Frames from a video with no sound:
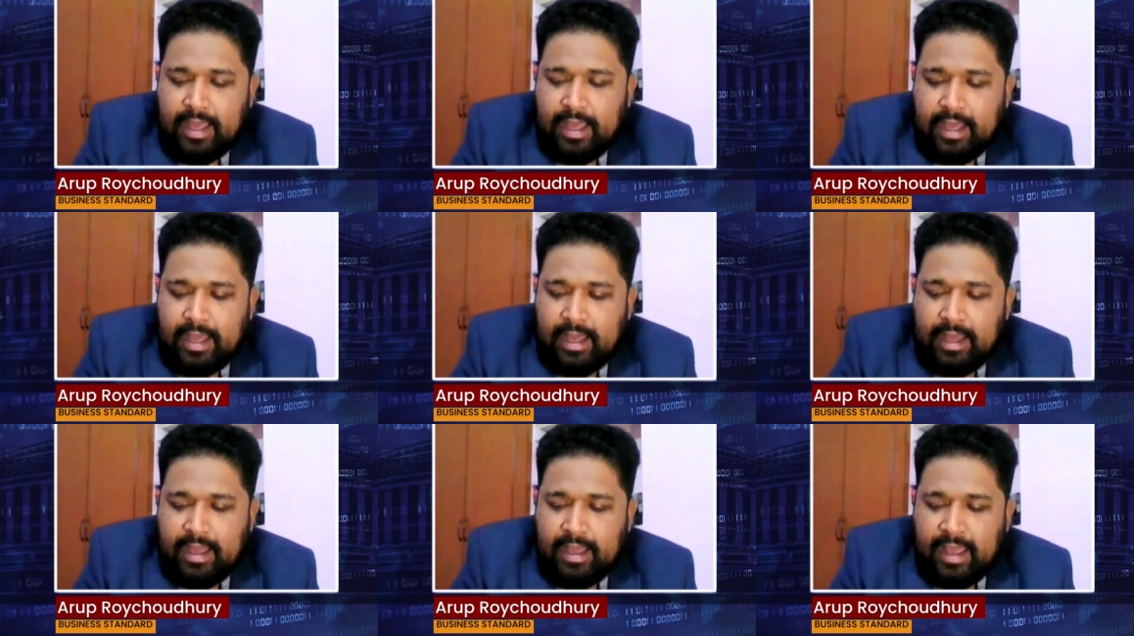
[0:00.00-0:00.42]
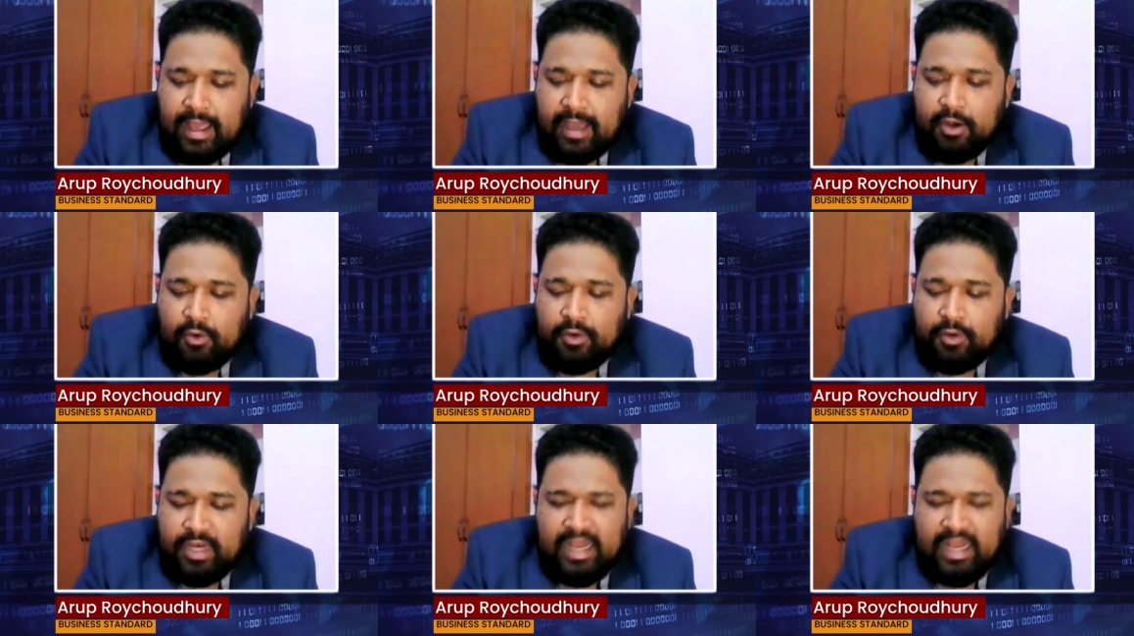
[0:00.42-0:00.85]
Uh,
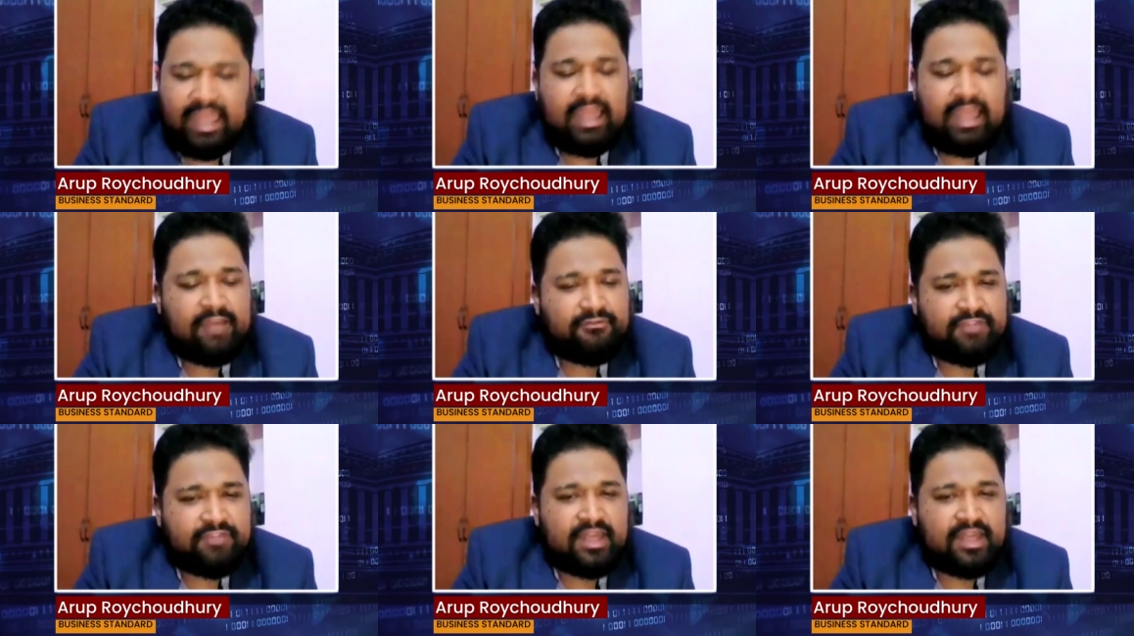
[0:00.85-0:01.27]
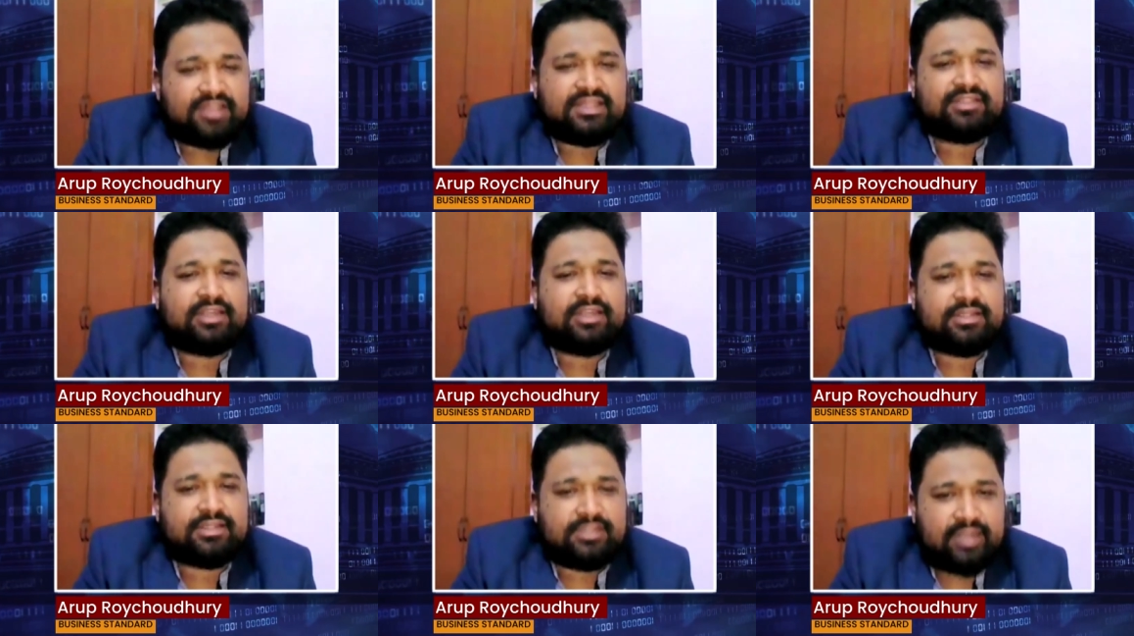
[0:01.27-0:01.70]
and only if there is
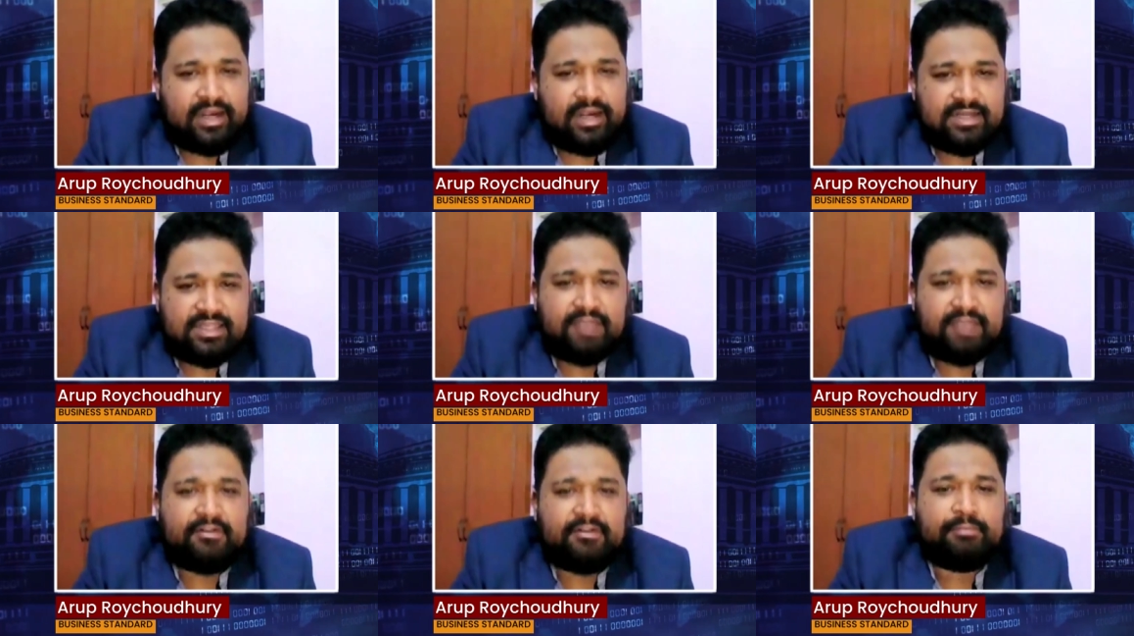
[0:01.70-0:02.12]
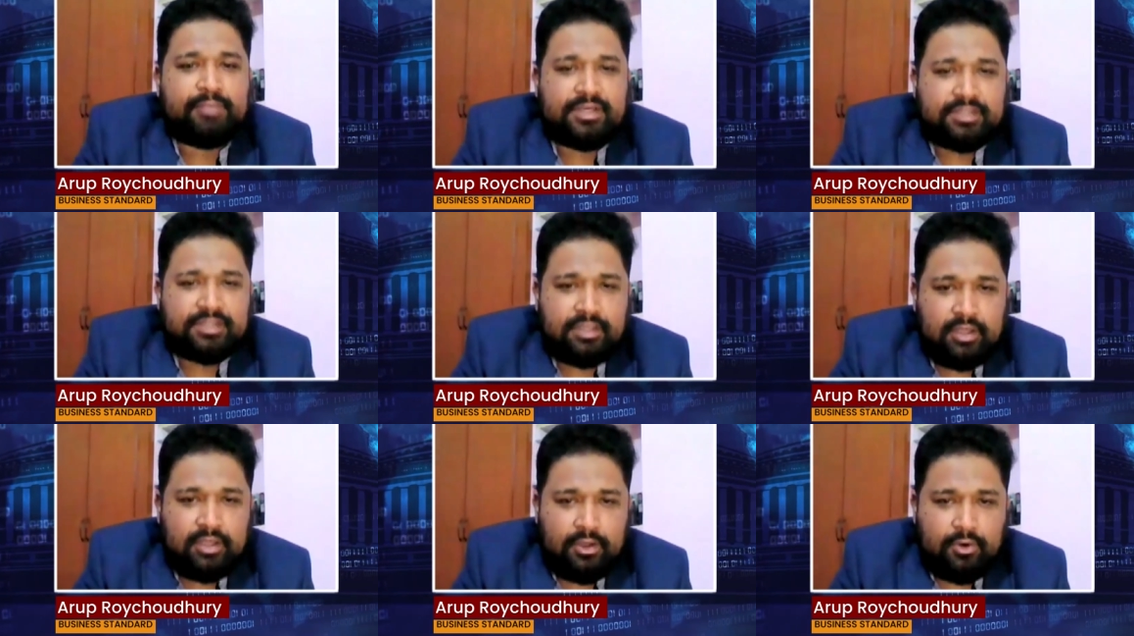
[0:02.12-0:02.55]
a sustained seven
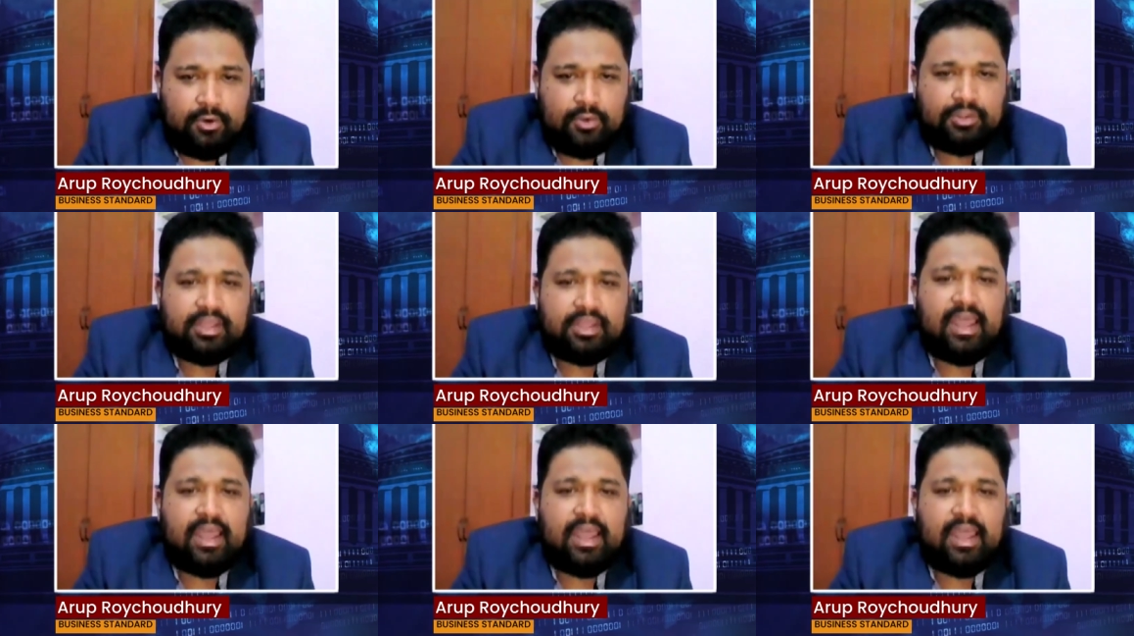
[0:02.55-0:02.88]
percent growth